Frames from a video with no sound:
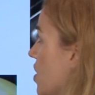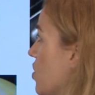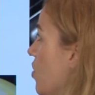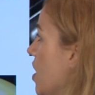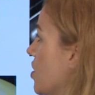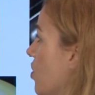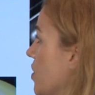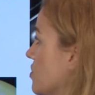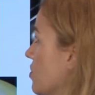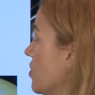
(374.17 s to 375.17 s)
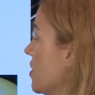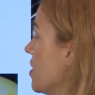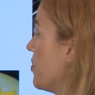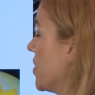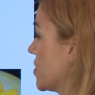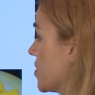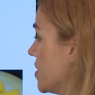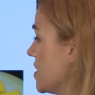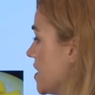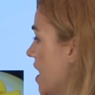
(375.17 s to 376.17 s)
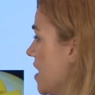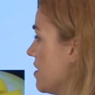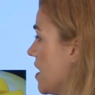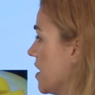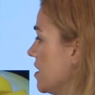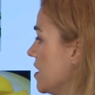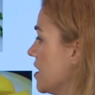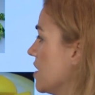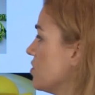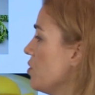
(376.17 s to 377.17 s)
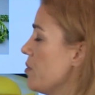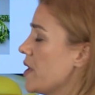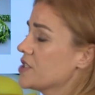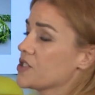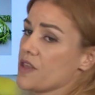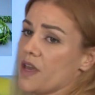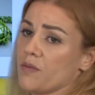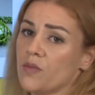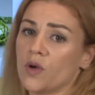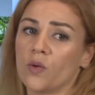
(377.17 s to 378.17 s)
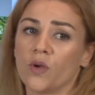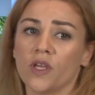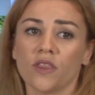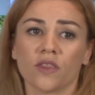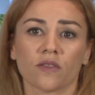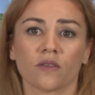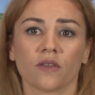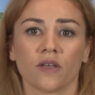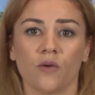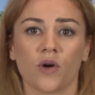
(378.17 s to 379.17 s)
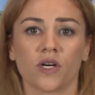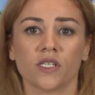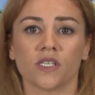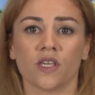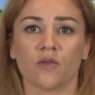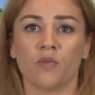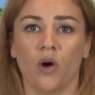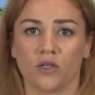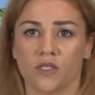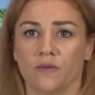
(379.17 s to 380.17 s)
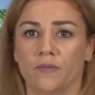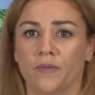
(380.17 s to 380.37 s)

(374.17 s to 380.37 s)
You are going to look at the pictures and then to match them with words in the box.